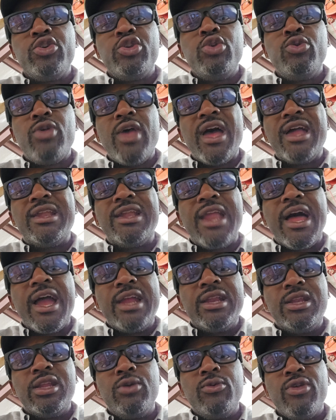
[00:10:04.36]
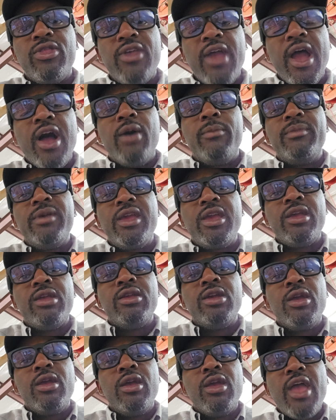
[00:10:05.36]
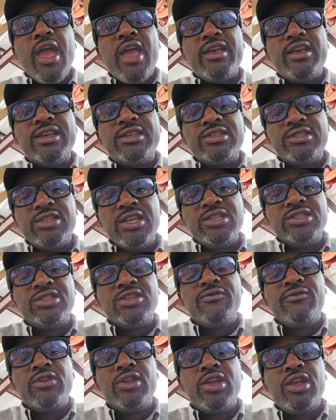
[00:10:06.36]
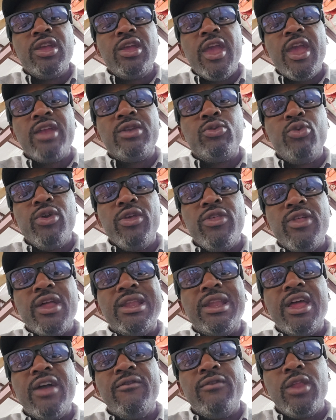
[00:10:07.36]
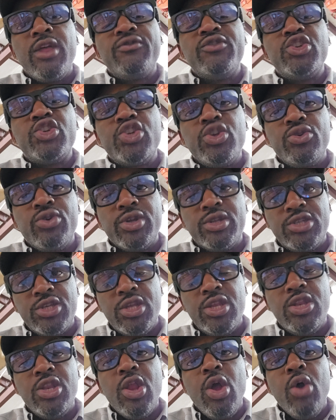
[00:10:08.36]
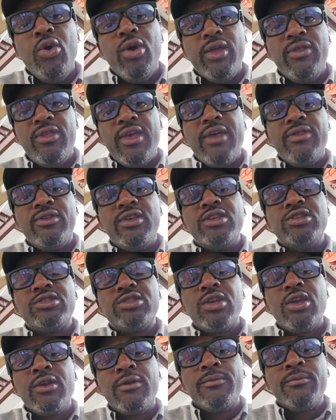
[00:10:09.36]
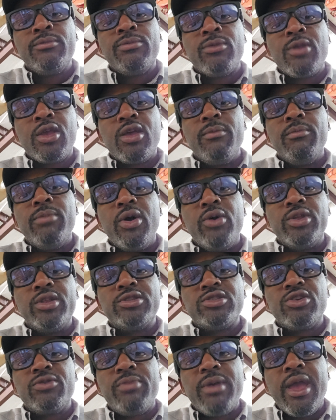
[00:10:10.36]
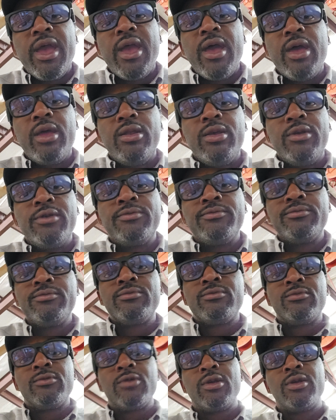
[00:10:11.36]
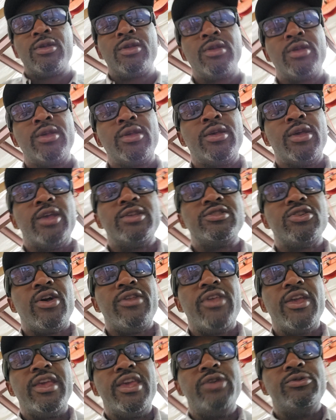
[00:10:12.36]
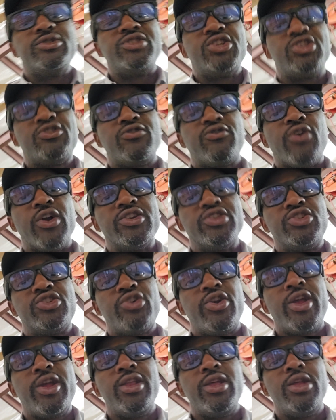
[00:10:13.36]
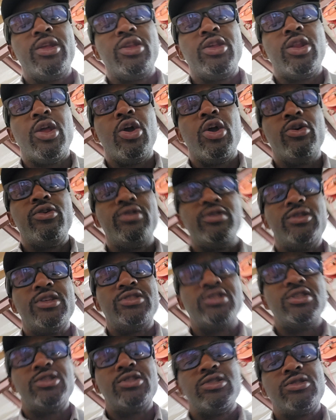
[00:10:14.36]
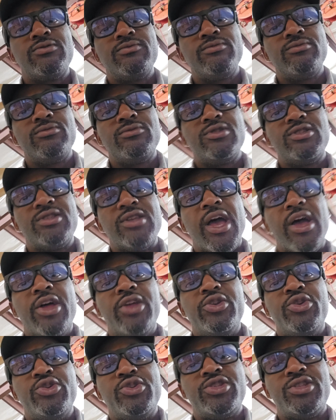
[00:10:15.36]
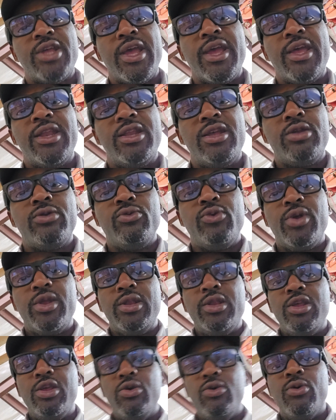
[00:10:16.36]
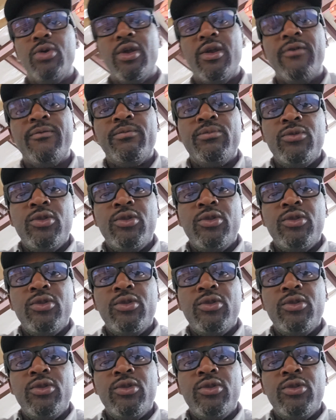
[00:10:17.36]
to tell you that lightly without me extensively and with a level of surety, knowing that these components are bad. So I think he was just frustrated, and I understand it when you